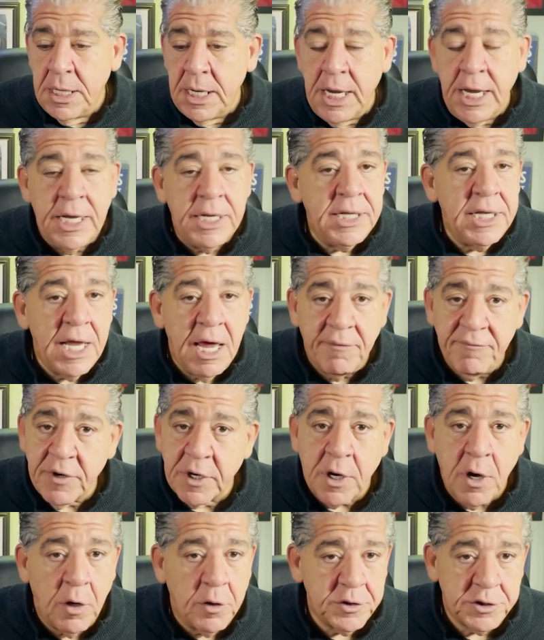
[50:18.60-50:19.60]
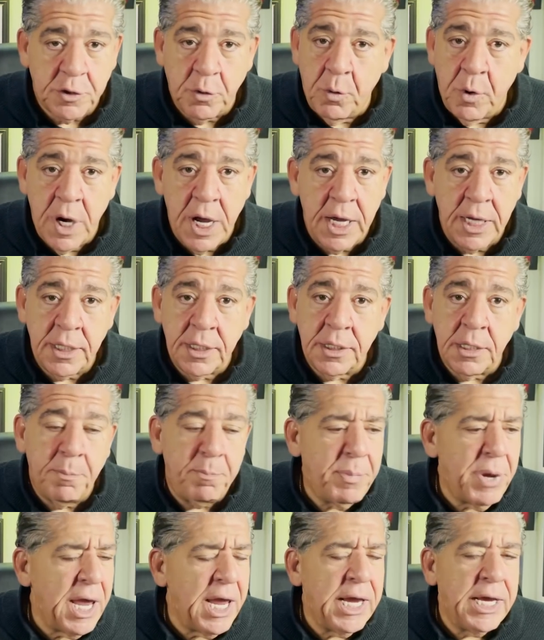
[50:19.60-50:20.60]
it never goes away. The
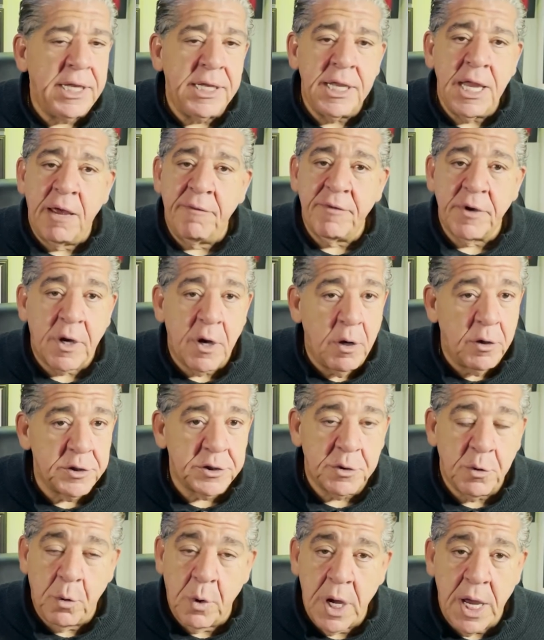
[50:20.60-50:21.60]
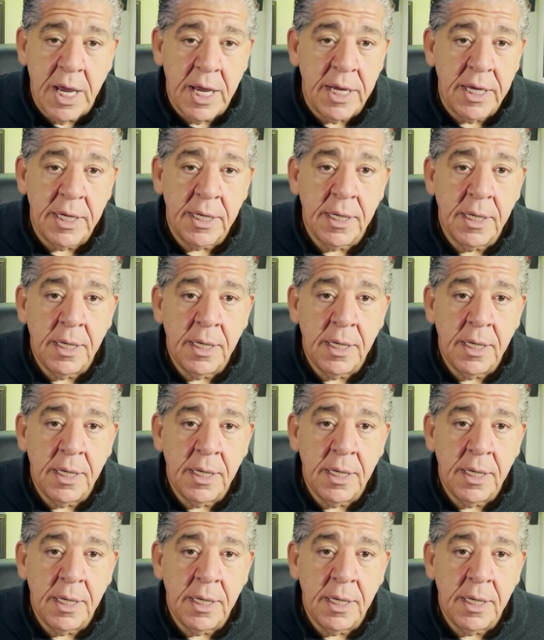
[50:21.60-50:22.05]
pain never goes away.